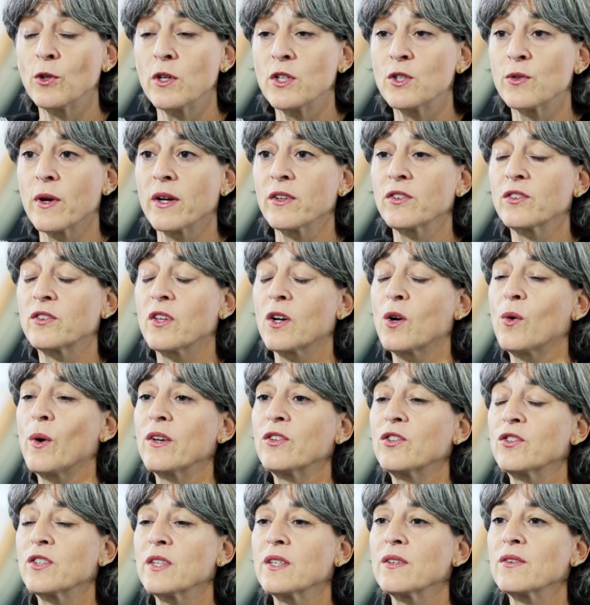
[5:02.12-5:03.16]
to address the
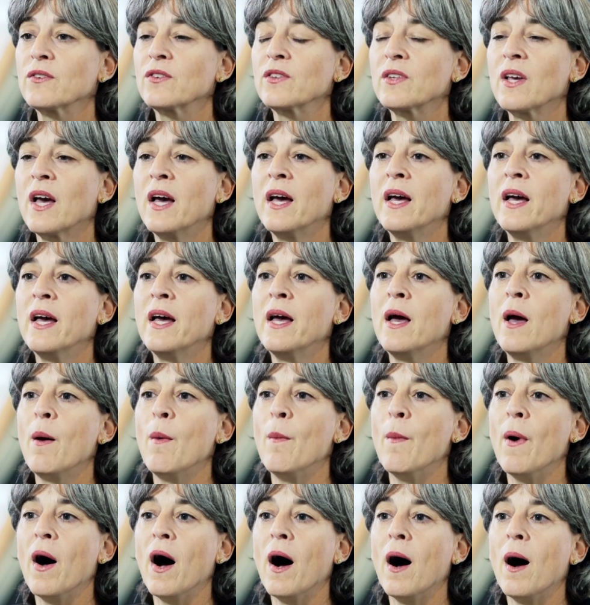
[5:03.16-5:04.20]
questions.
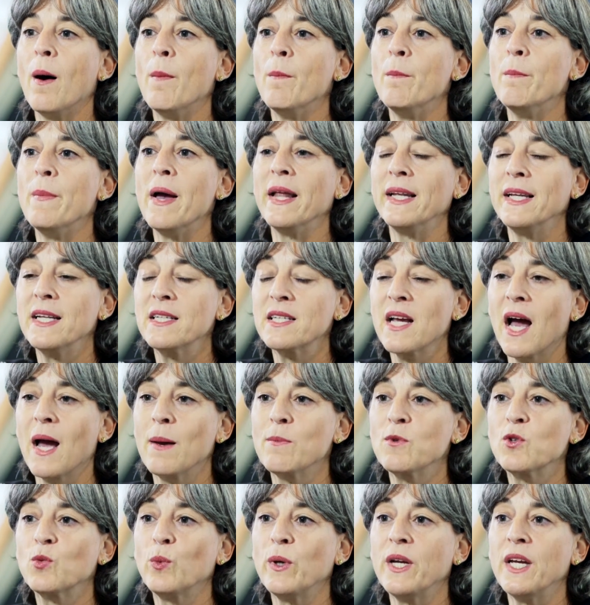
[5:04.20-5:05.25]
Many
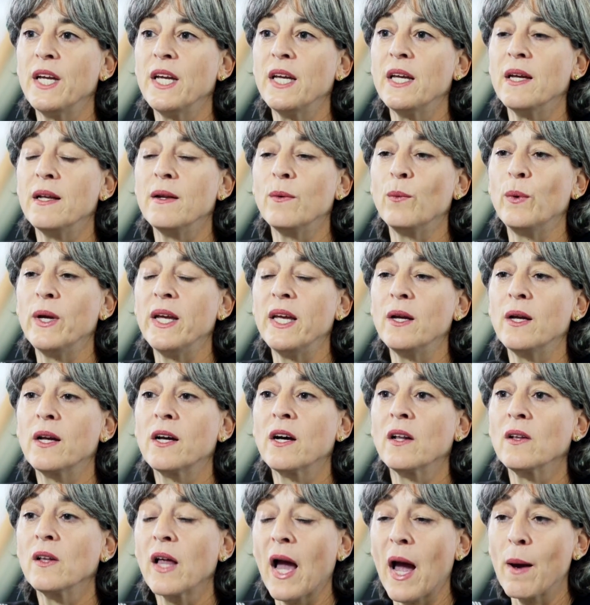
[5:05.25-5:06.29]
times we
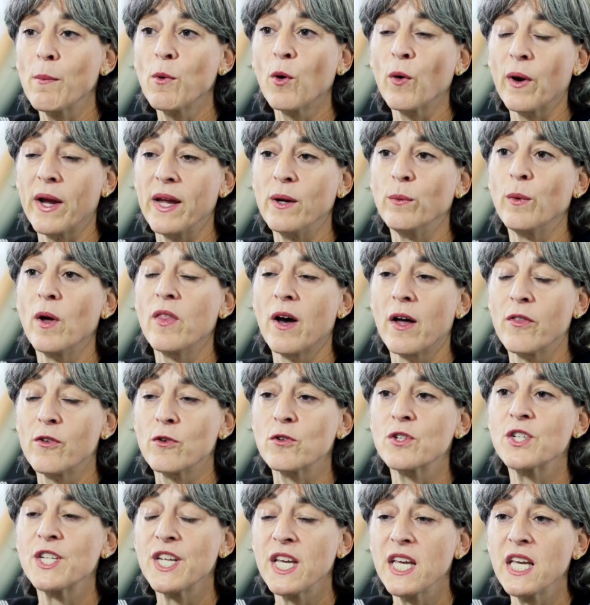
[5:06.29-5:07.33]
collaborate with
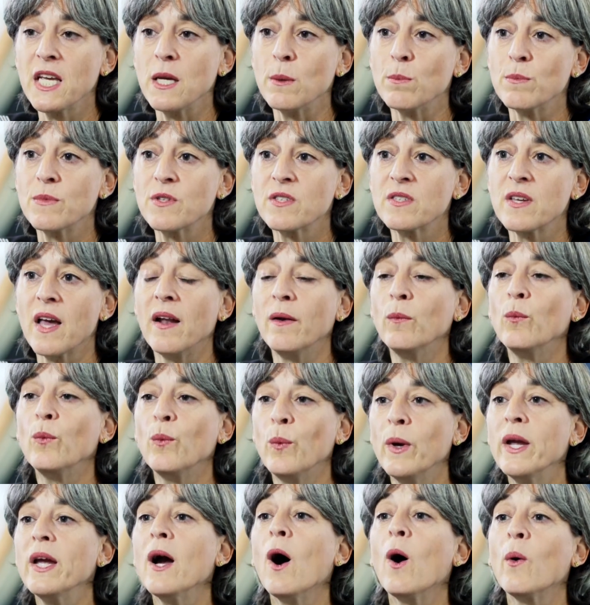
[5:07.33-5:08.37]
other teams, and
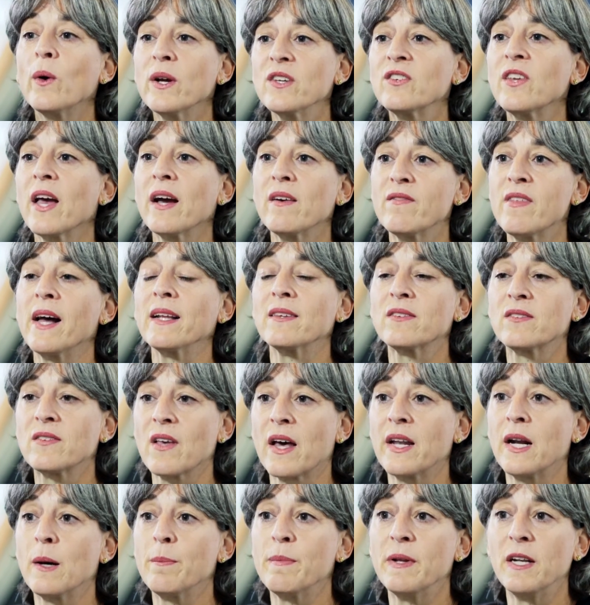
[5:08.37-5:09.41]
we always have that
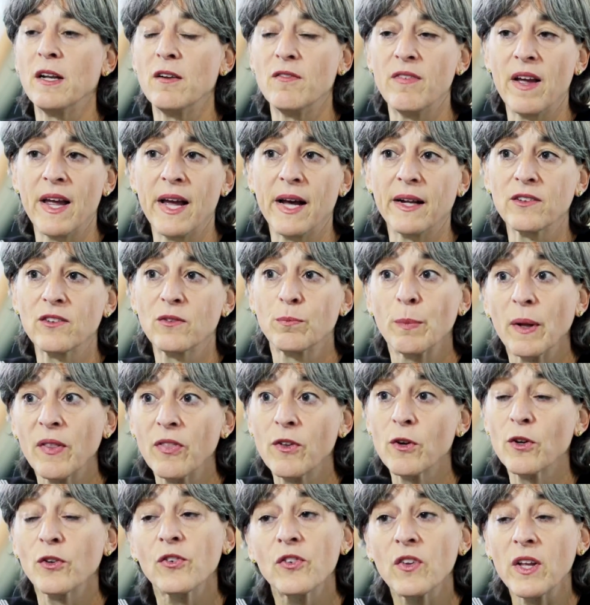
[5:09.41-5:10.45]
set up in advance,
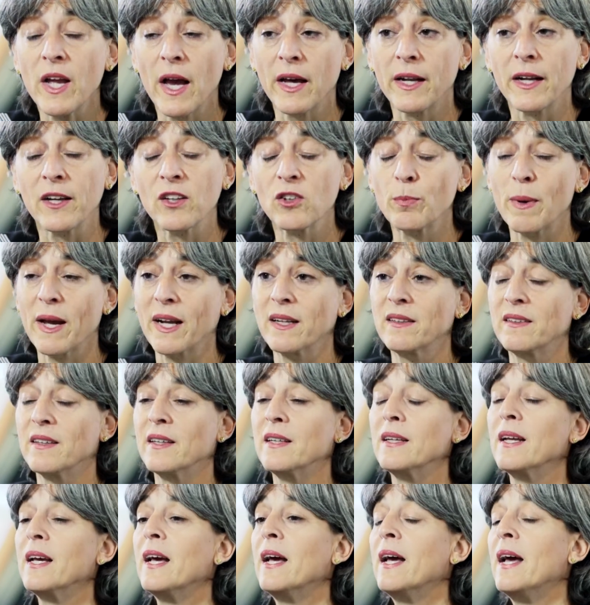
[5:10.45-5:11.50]
but there's the
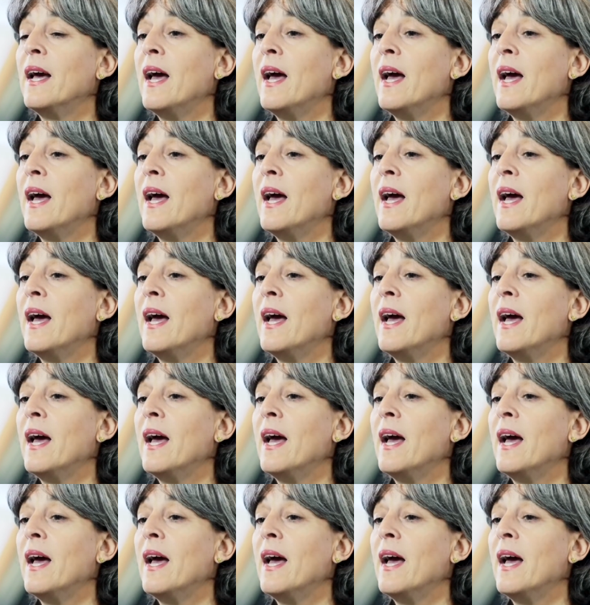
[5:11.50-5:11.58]
unexpected.